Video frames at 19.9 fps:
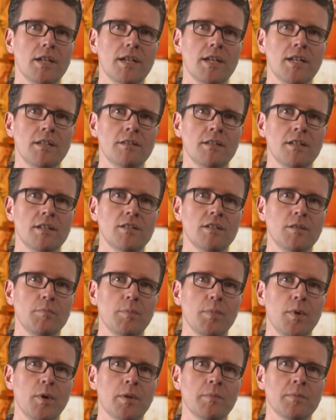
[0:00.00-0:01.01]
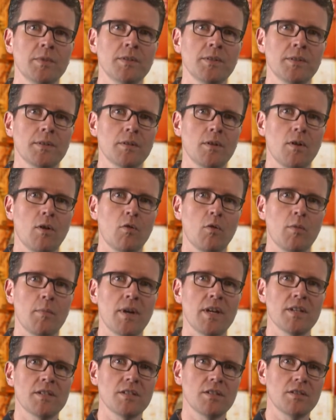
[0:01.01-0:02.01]
In this deployment,
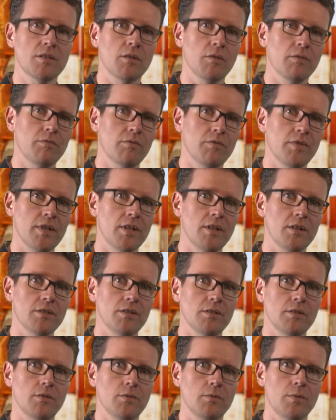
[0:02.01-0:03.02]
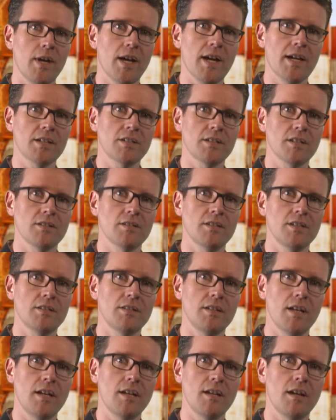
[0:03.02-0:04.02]
OMS is configured to access this
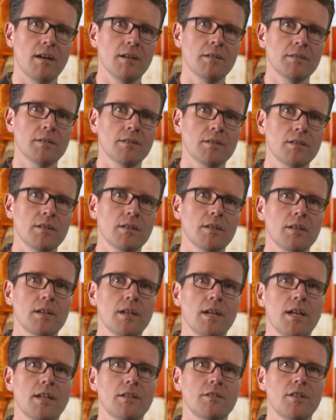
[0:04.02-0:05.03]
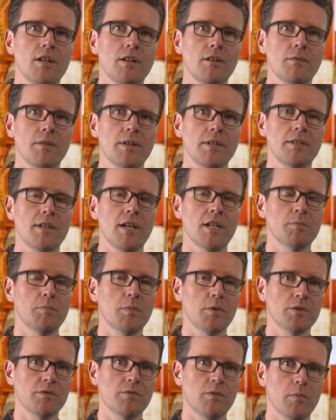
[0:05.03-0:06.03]
data and generate
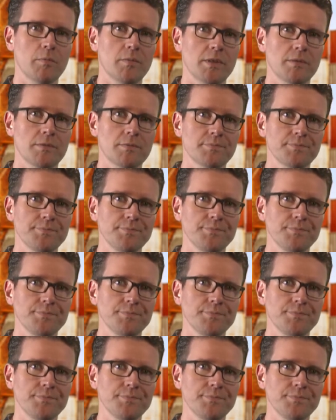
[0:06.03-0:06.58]
dashboards from it.